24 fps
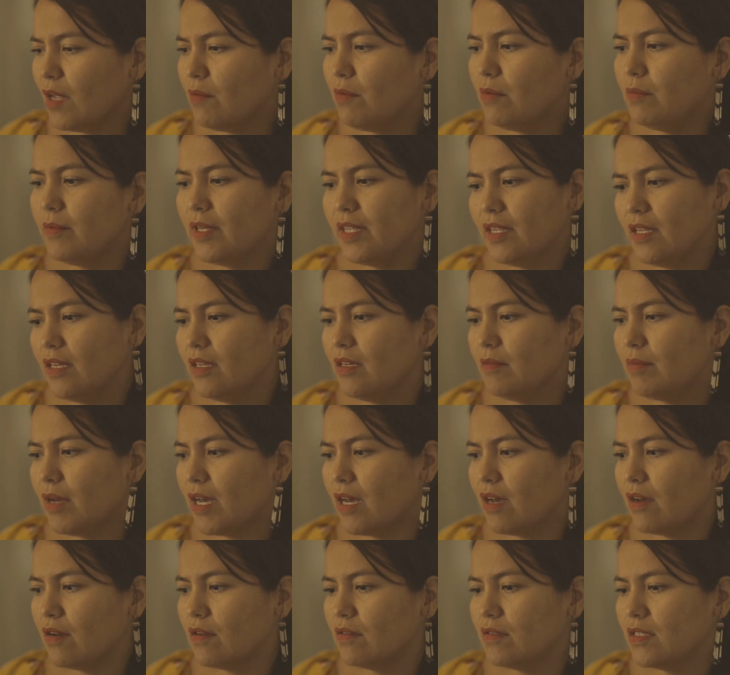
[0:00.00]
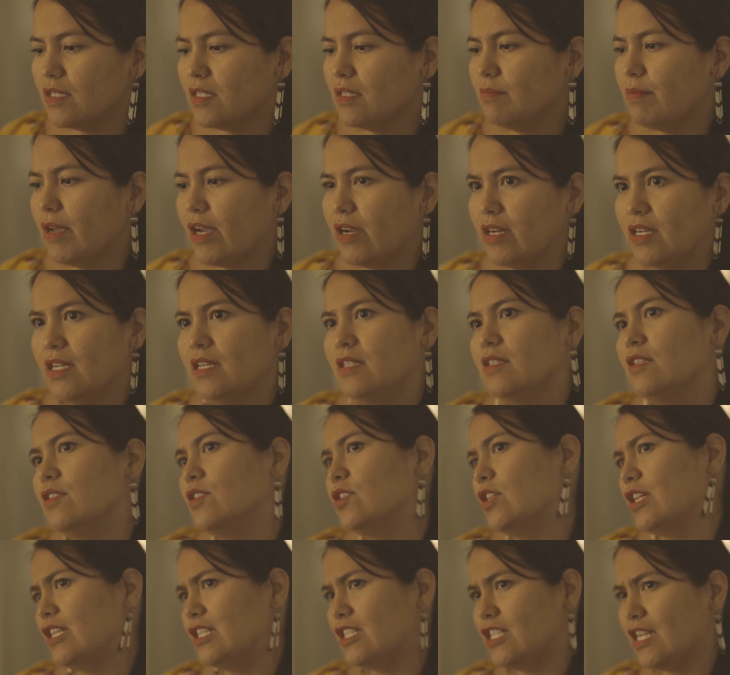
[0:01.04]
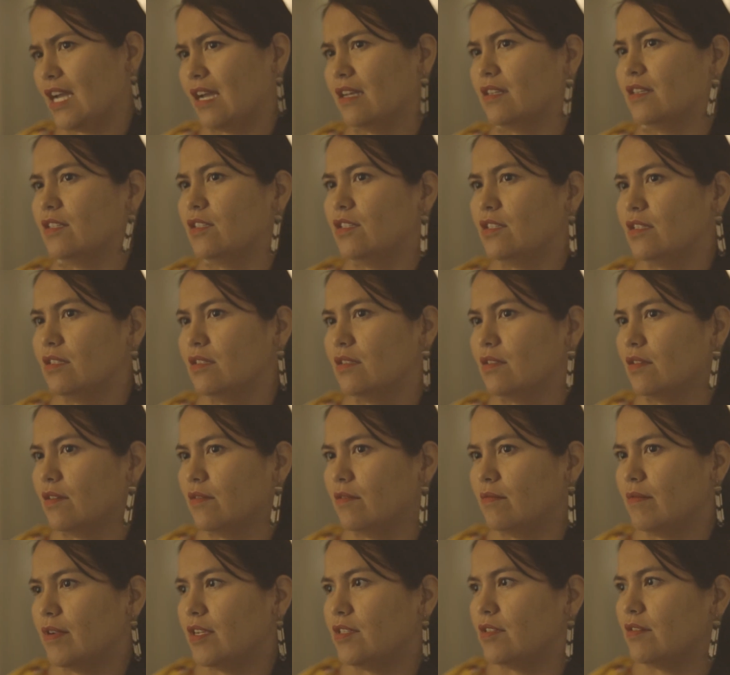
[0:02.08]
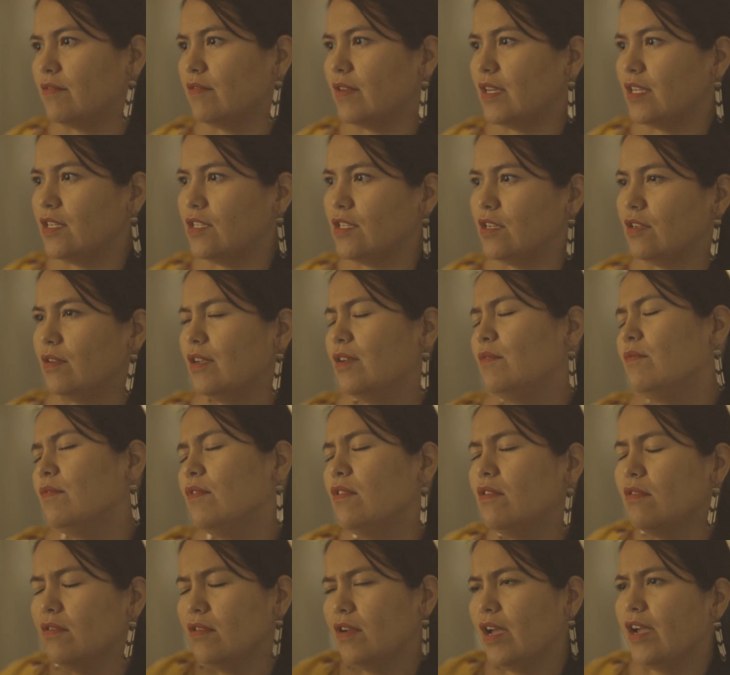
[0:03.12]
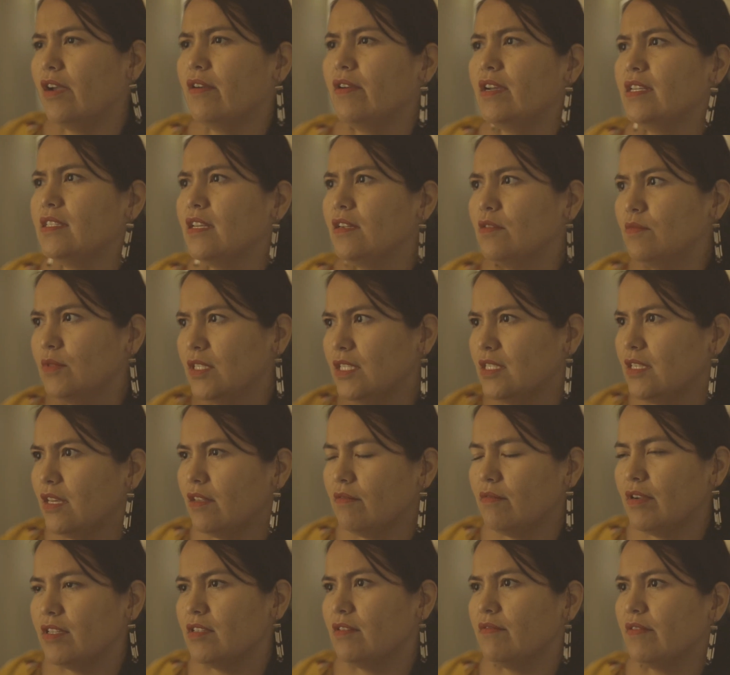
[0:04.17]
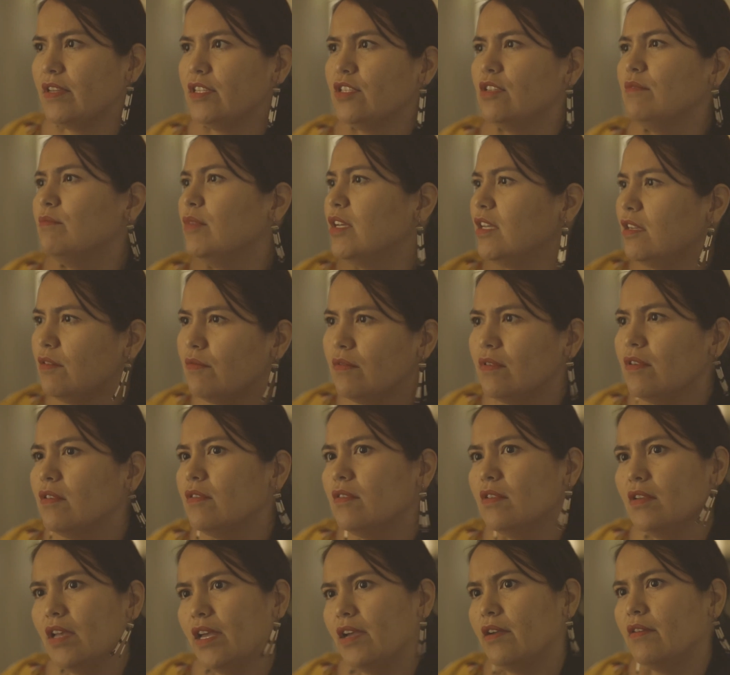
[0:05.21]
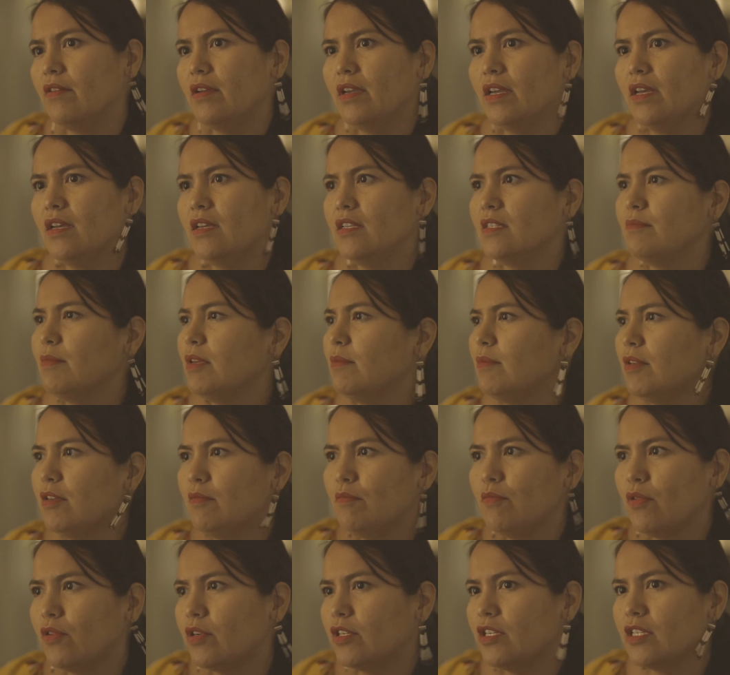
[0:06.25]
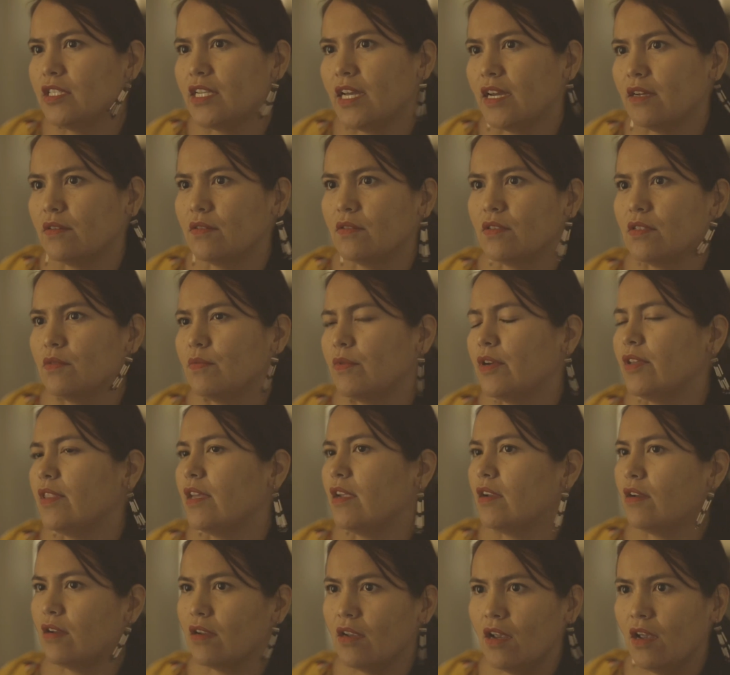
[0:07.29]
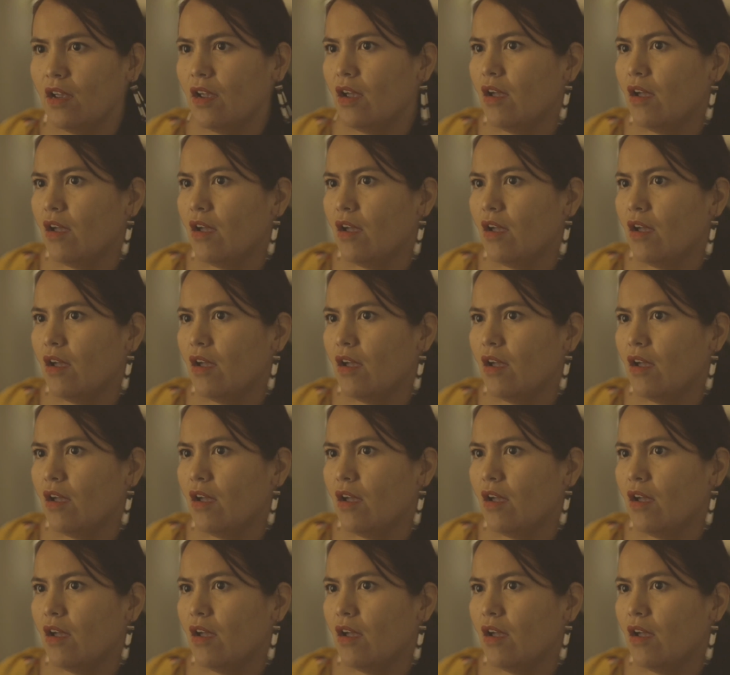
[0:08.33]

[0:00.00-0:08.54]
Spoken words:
when we think about disparities and certain challenges on the reservation, in rural areas, I don't want to say the reservation, but in rural areas, maybe in border towns where there